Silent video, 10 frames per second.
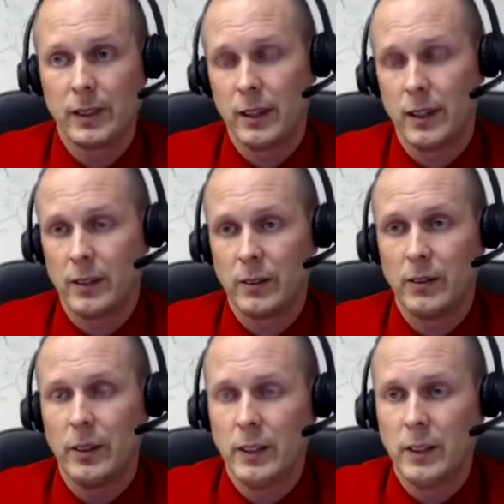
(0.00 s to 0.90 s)
I don't know,
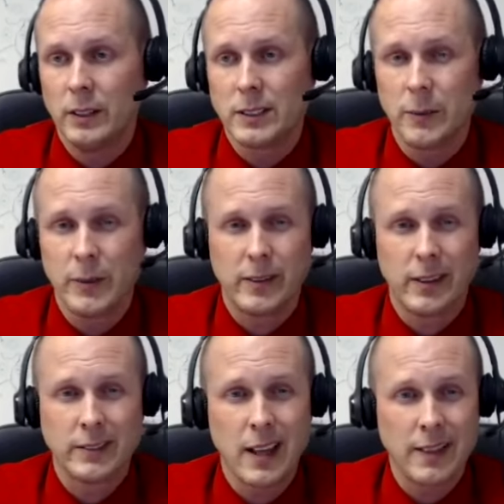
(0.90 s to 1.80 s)
something
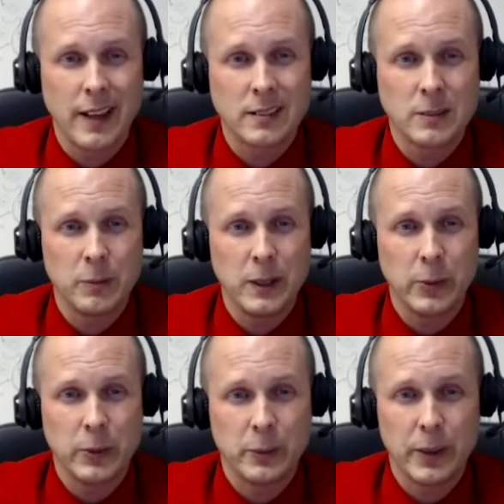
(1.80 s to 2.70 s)
around 10,000
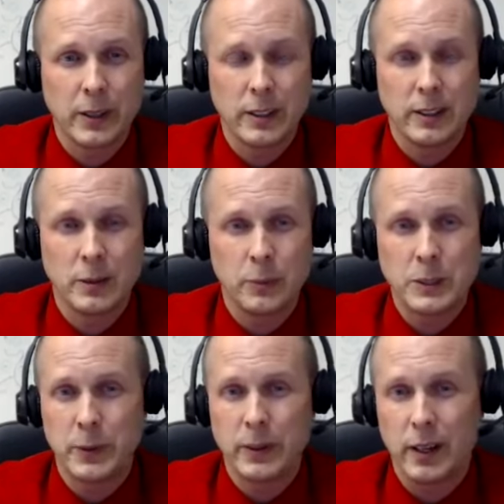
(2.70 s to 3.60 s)
people in the
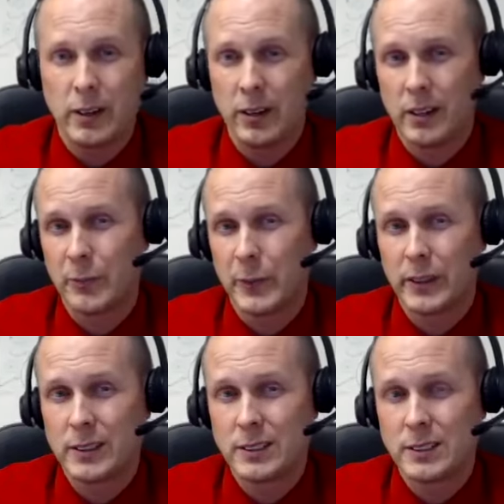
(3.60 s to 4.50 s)
Pittsburgh area have
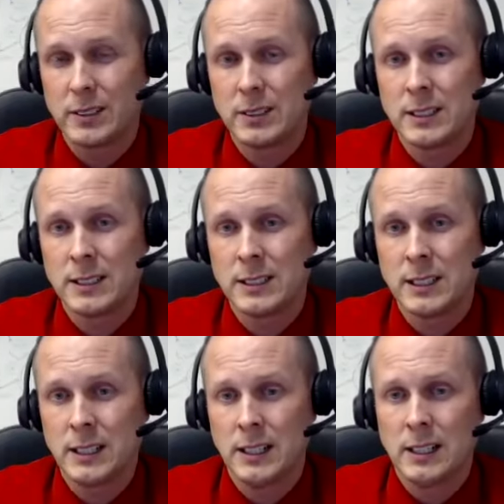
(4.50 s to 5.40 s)
Parkinson's disease.
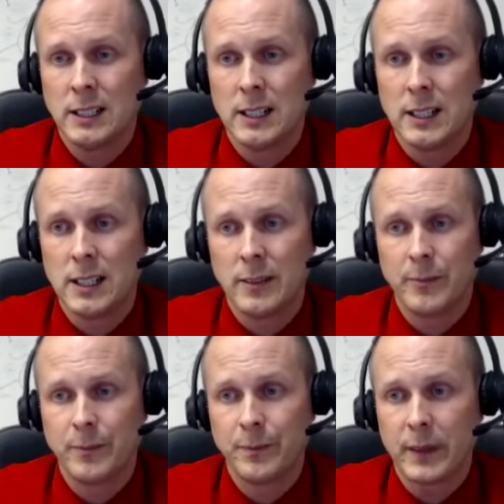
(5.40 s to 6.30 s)

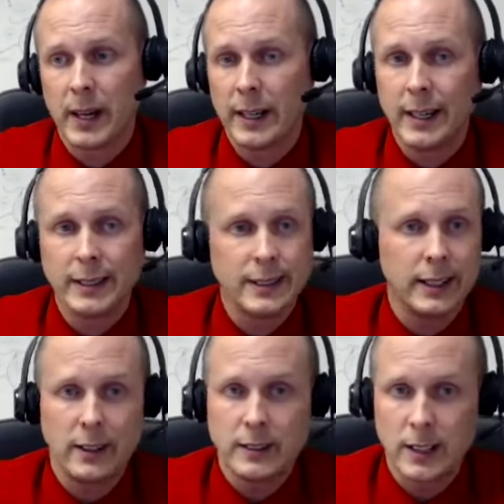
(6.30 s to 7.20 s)
I can't take
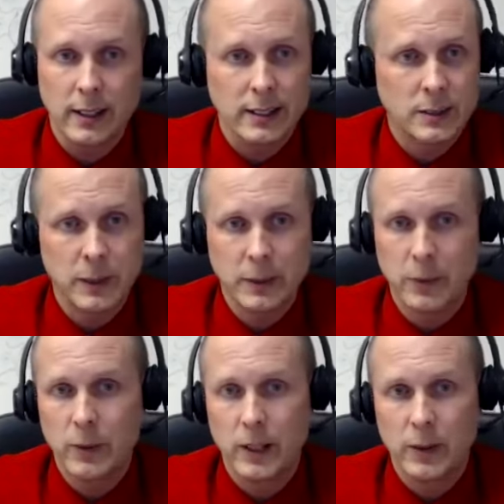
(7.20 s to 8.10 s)
care of 10,000
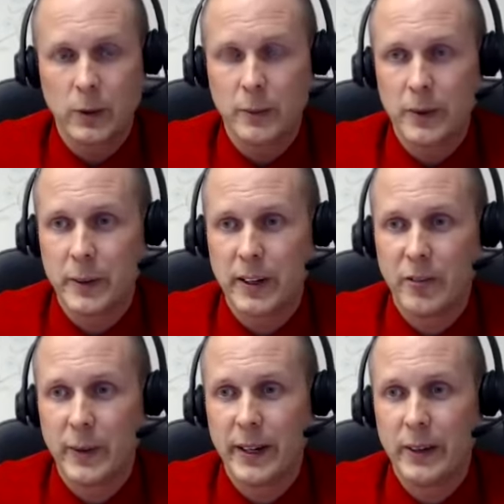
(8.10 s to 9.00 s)
people. I don't want to be the bearer of bad